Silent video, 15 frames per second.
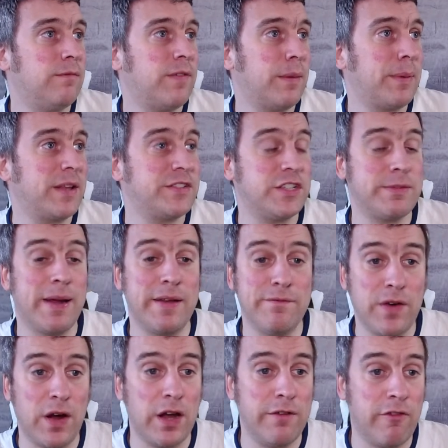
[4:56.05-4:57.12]
Fabianski's made a
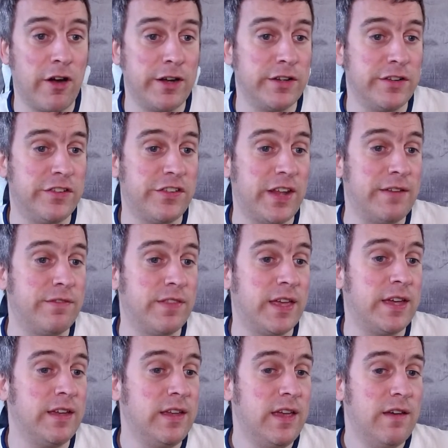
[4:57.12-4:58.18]
very, very good save there.
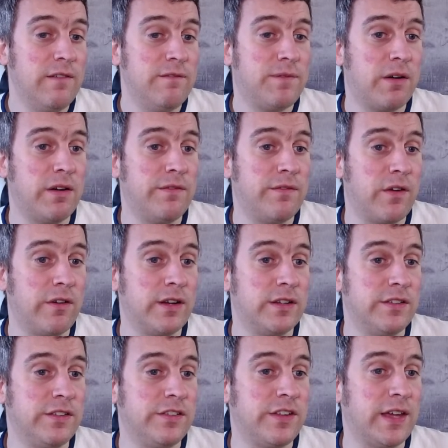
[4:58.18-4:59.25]
Very, very
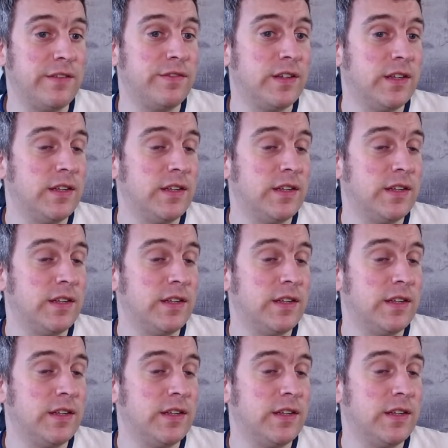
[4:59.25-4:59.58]
good save.